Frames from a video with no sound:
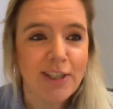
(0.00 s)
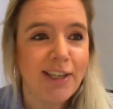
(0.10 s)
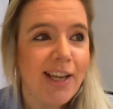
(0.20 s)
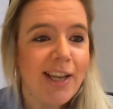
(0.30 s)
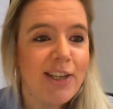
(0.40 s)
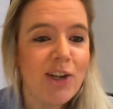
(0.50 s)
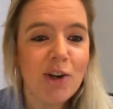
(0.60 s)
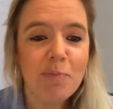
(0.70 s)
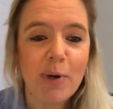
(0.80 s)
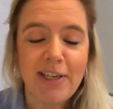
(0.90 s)
and
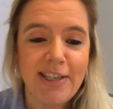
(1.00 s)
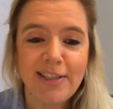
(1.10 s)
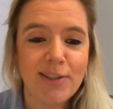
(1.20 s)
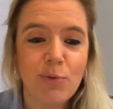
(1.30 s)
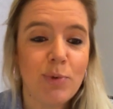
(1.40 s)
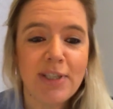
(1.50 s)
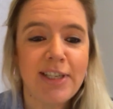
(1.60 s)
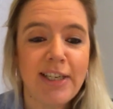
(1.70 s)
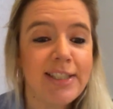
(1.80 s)
nobody's written a